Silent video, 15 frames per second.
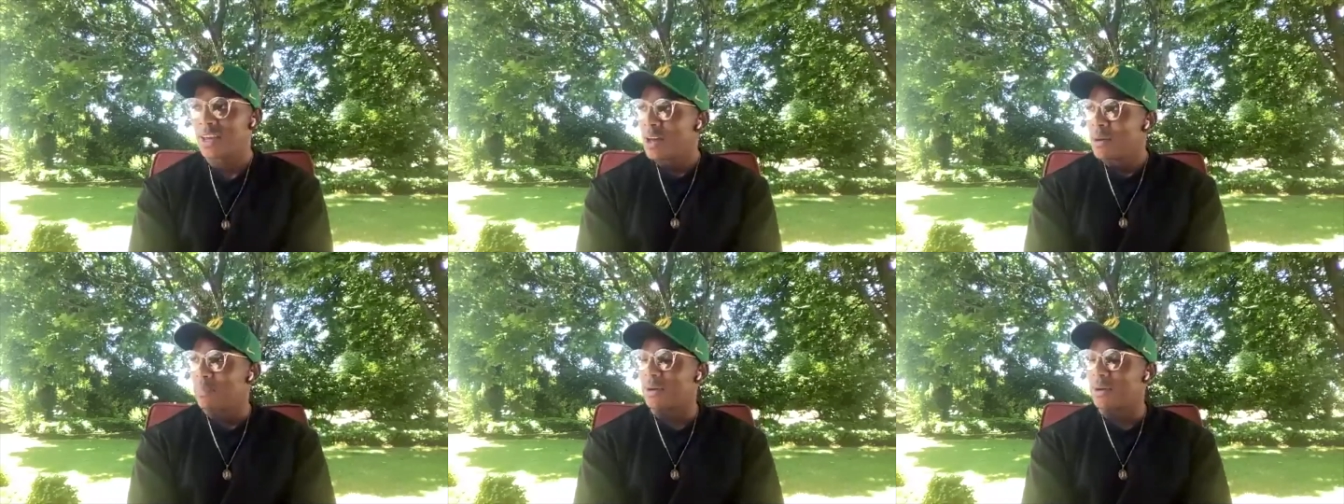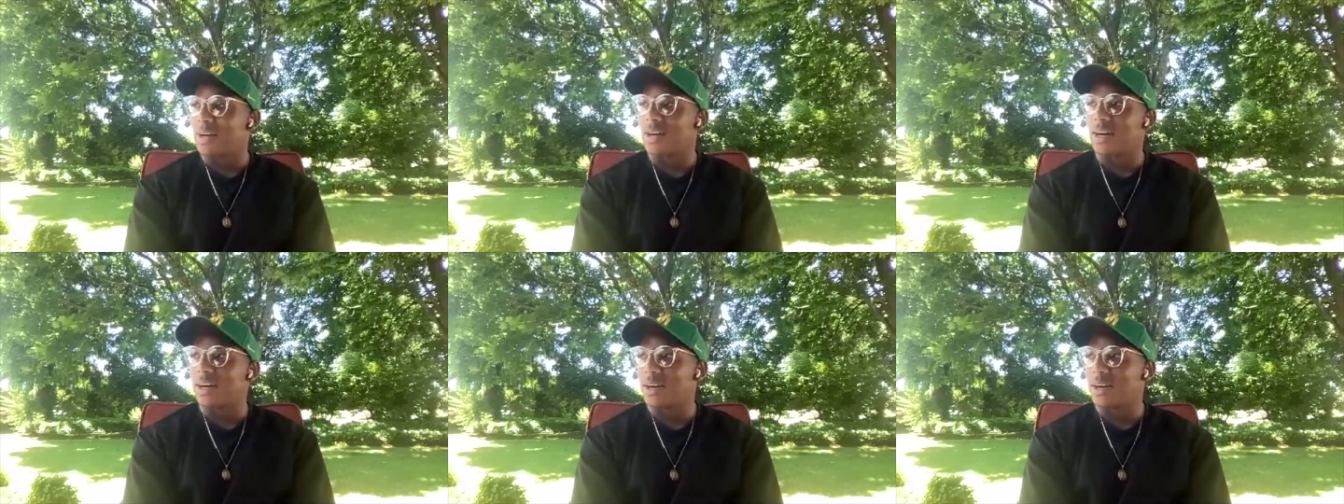But
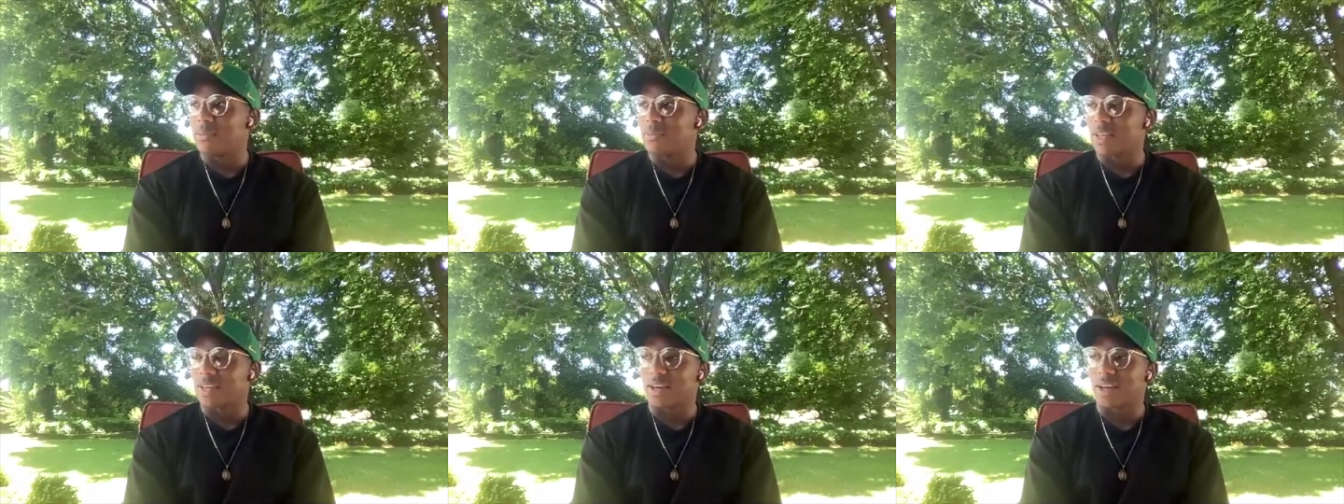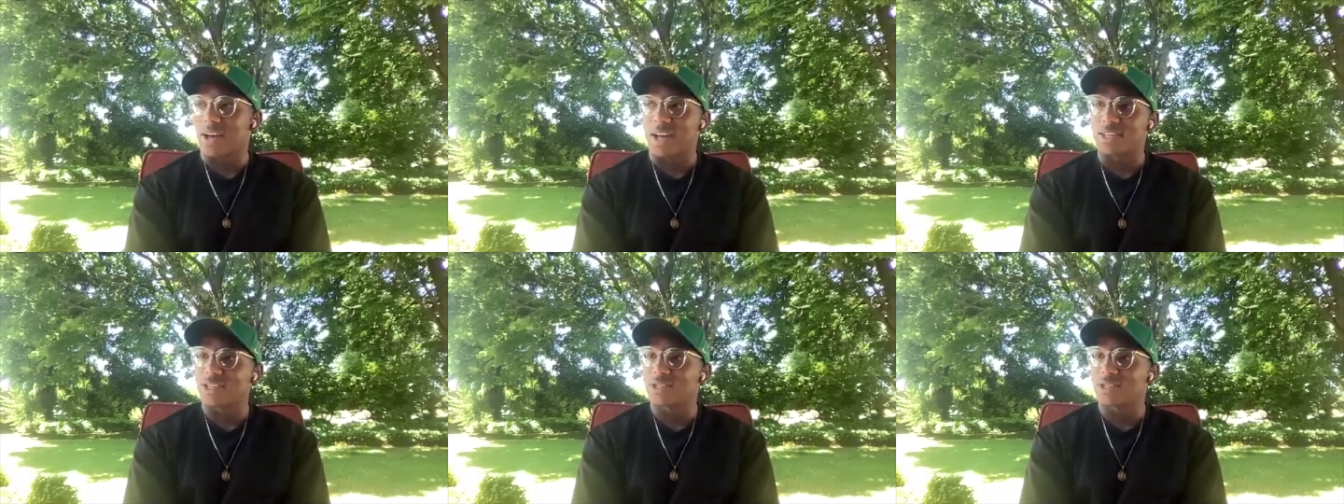like I
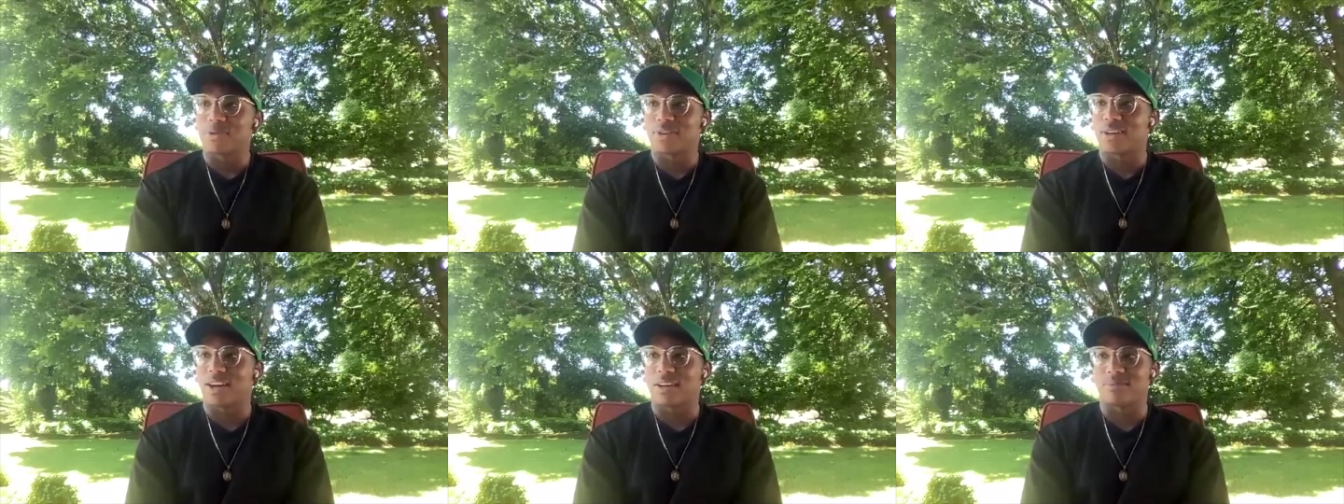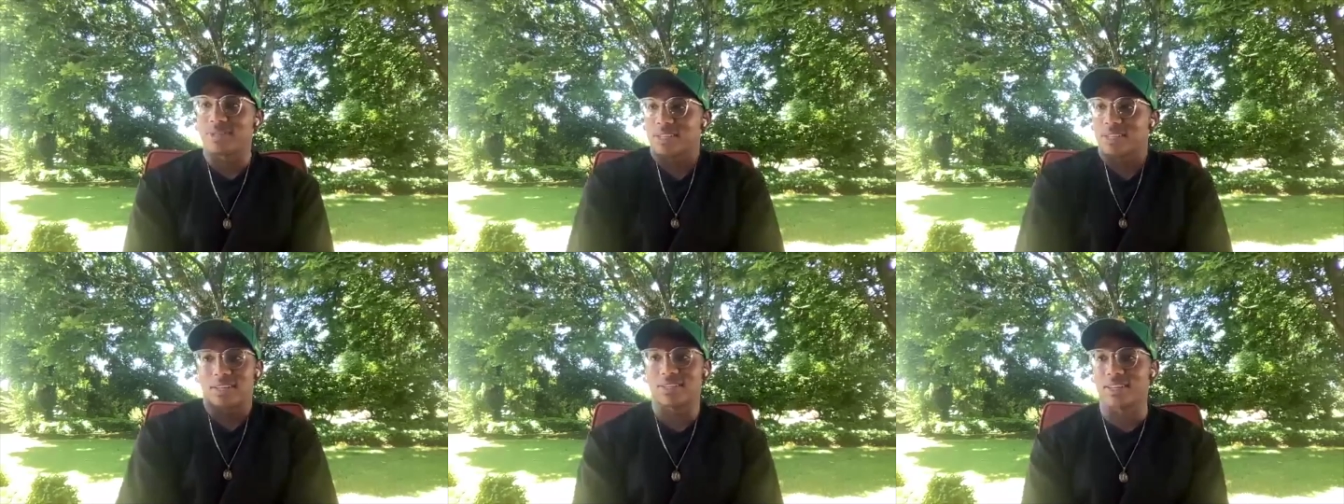just
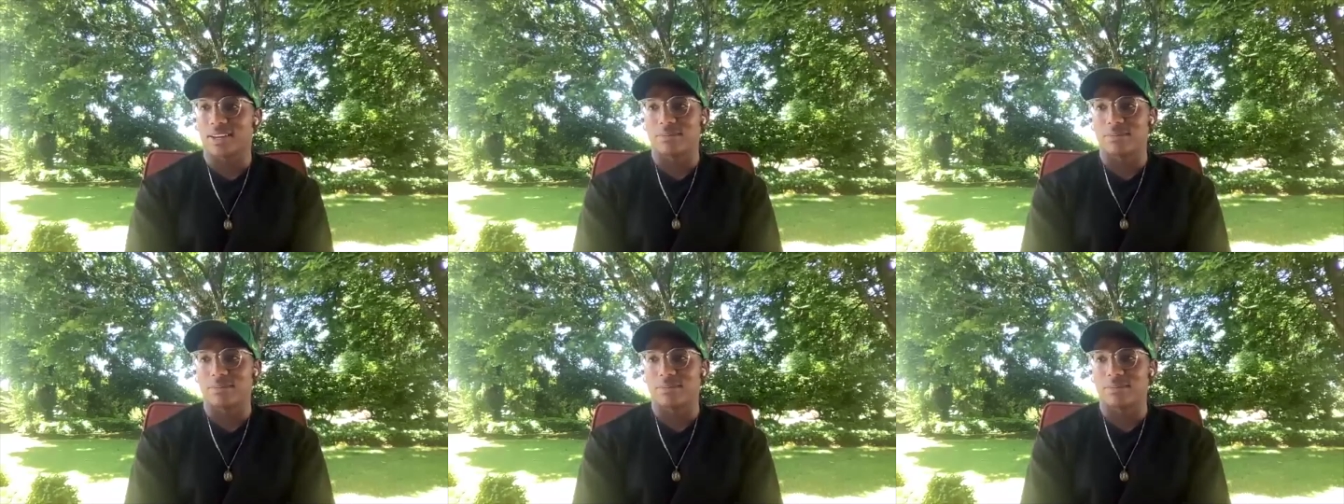like I said,